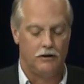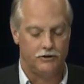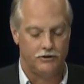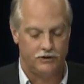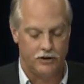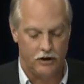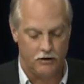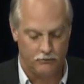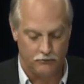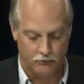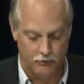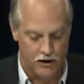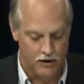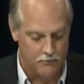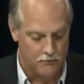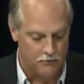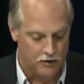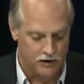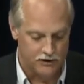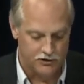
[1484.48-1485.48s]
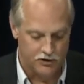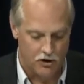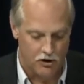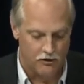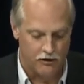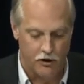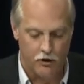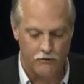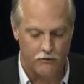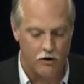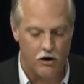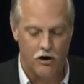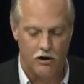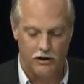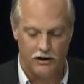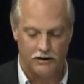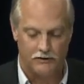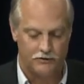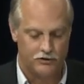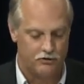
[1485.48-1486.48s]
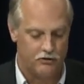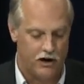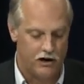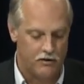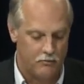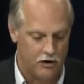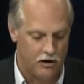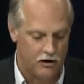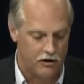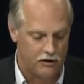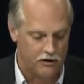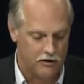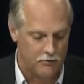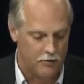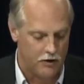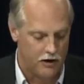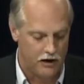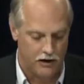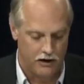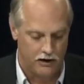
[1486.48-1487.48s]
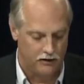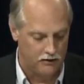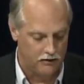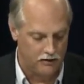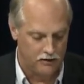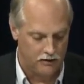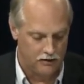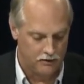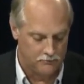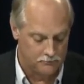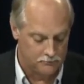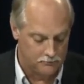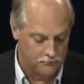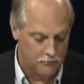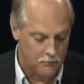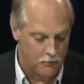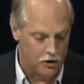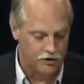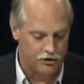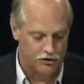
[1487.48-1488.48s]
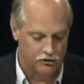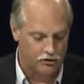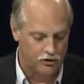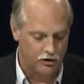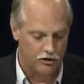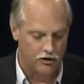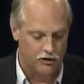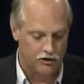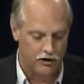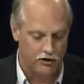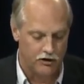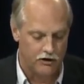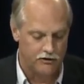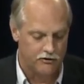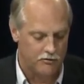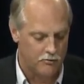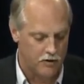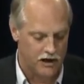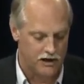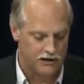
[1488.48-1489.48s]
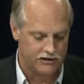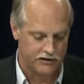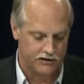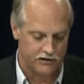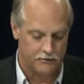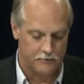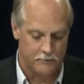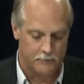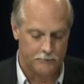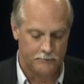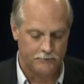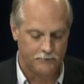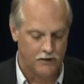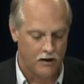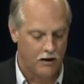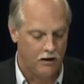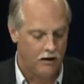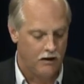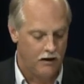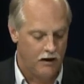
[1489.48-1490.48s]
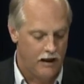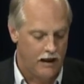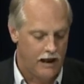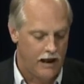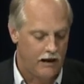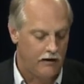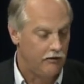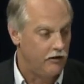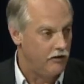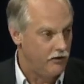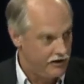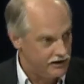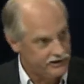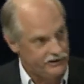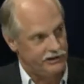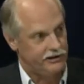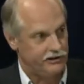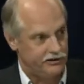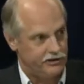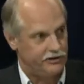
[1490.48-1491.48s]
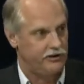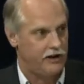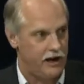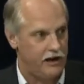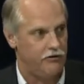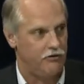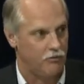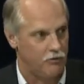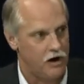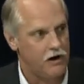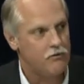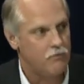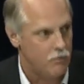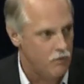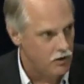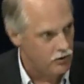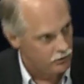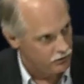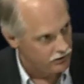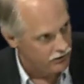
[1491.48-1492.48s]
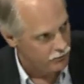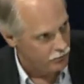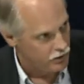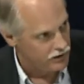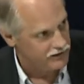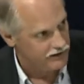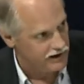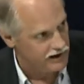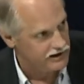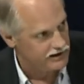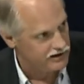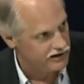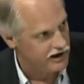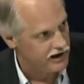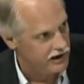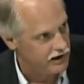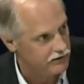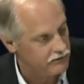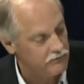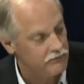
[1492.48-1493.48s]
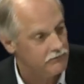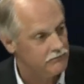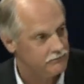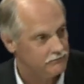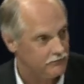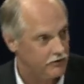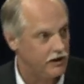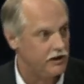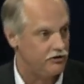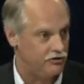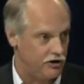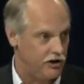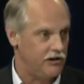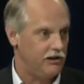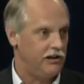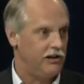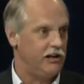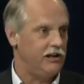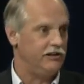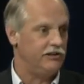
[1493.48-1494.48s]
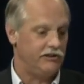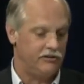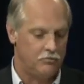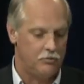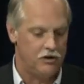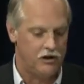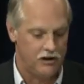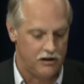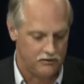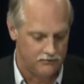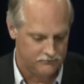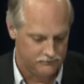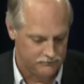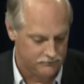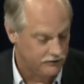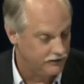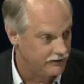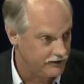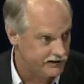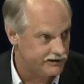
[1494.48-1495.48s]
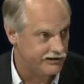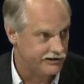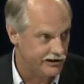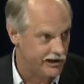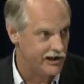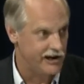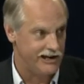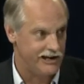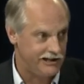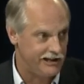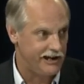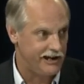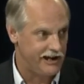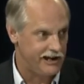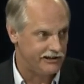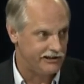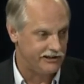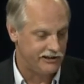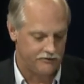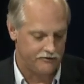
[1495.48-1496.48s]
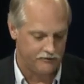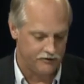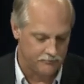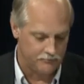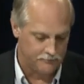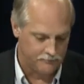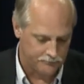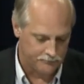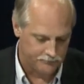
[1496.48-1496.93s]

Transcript: It's uh, written. It's called "The Overhauling of Straight America" by um, Marshall Kirk and Hunter Madsen, and this is a direct quote of what they said the agenda needs to be. And this is in 1987.